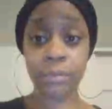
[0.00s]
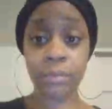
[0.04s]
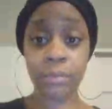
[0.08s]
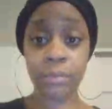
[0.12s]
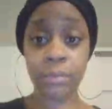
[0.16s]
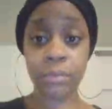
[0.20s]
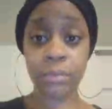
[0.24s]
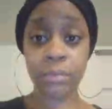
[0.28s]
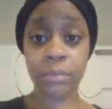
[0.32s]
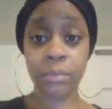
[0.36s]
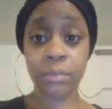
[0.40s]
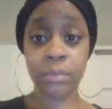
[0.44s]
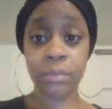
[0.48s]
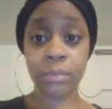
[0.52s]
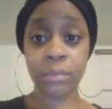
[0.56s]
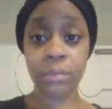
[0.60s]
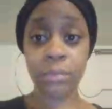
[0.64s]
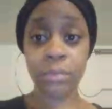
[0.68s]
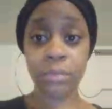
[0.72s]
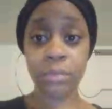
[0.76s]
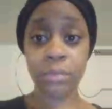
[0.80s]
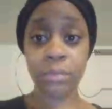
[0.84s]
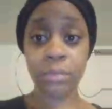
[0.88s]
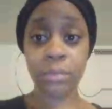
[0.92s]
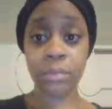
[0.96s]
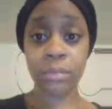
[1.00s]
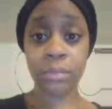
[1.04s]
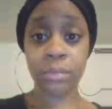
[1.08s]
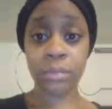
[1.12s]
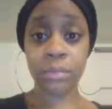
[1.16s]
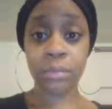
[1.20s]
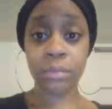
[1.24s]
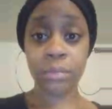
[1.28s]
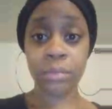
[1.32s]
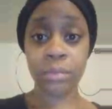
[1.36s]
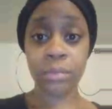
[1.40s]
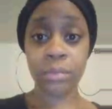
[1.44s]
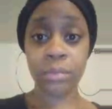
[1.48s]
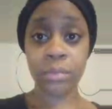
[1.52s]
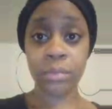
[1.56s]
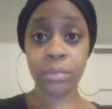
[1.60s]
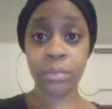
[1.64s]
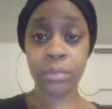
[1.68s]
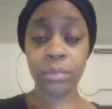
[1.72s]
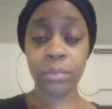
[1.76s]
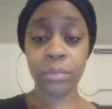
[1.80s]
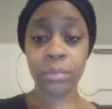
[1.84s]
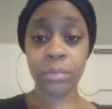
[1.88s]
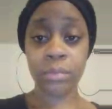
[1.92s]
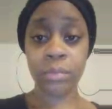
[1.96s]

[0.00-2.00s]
No one is speaking in this clip.